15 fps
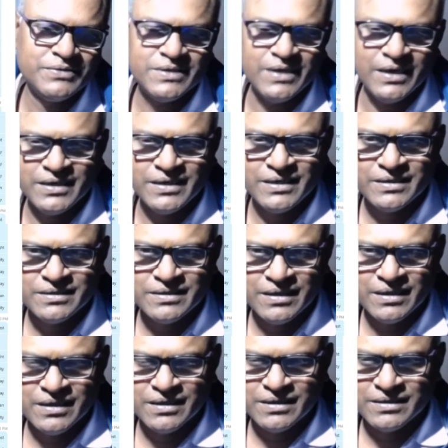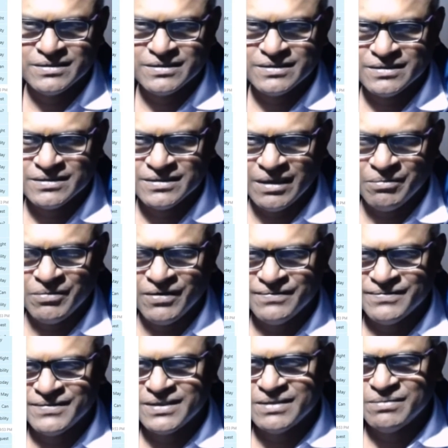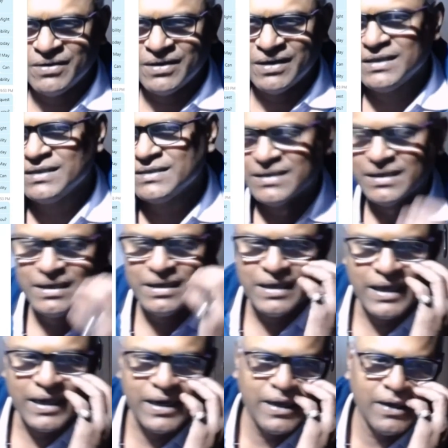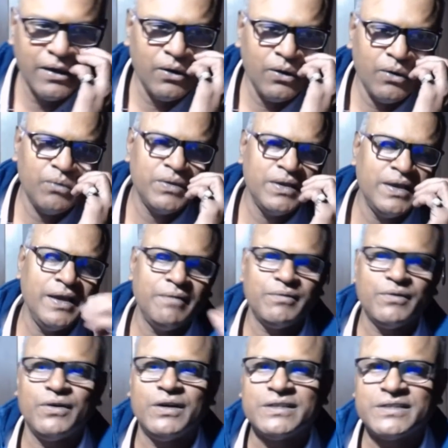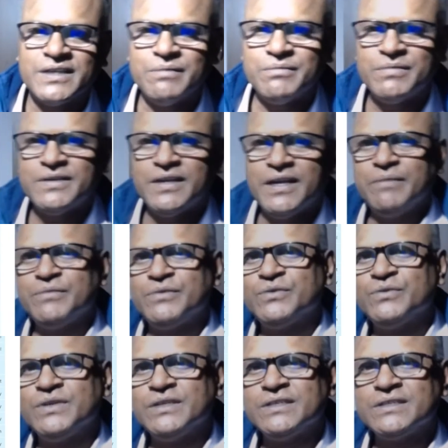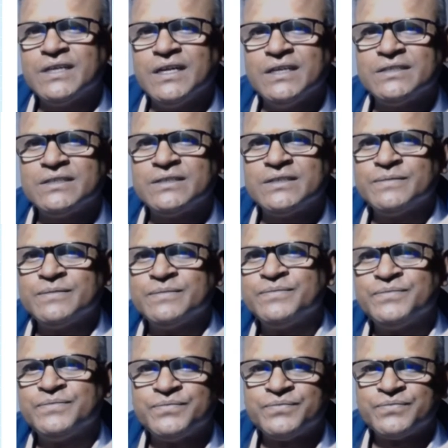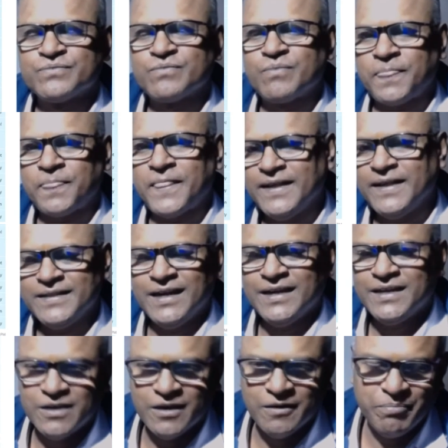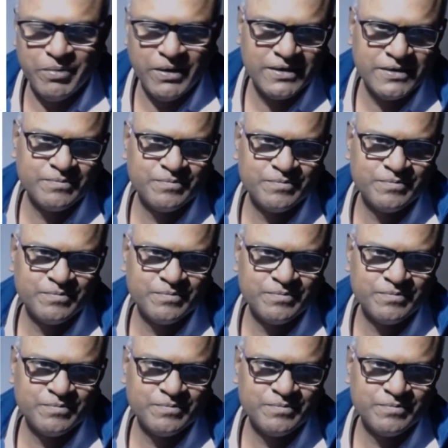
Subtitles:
studied some of the models, and now we have got some time to discuss that topic.